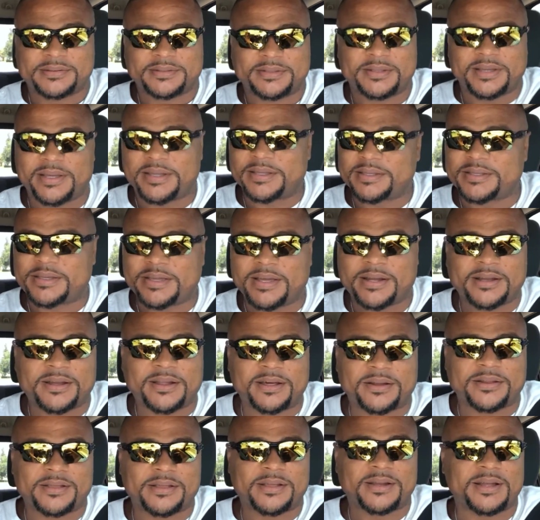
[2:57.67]
and get it
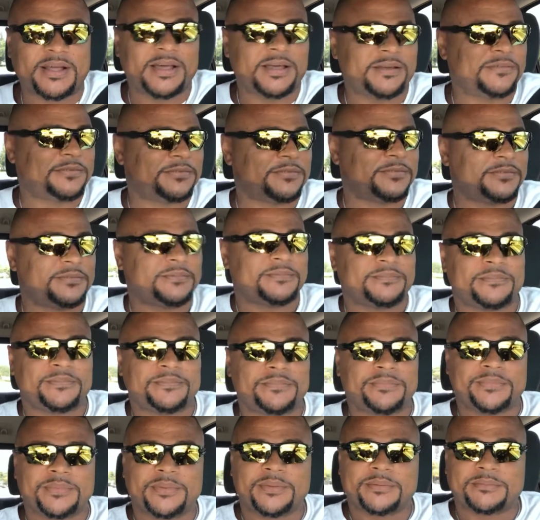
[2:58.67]
out of your life,
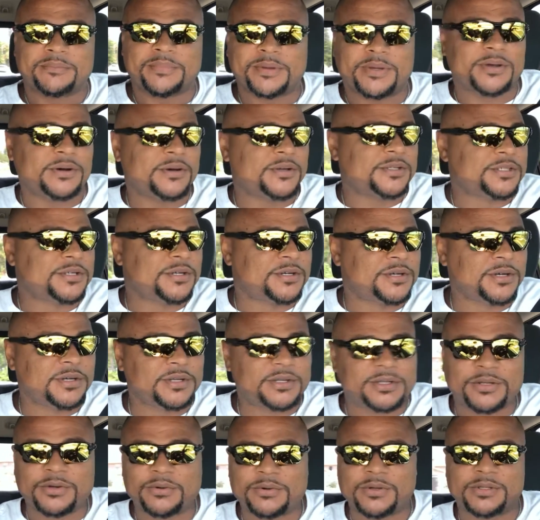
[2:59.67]
because you could
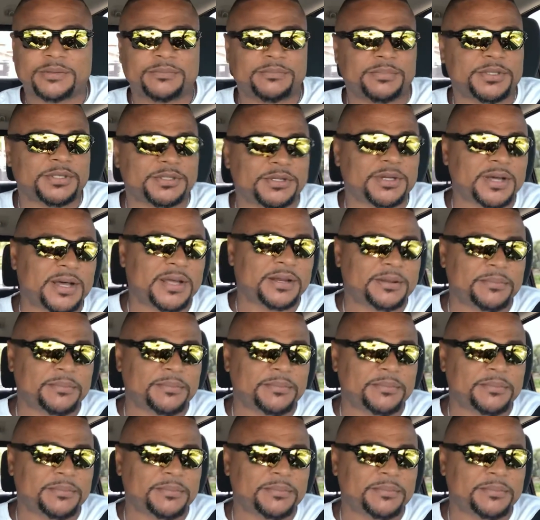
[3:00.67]
do it, but you got to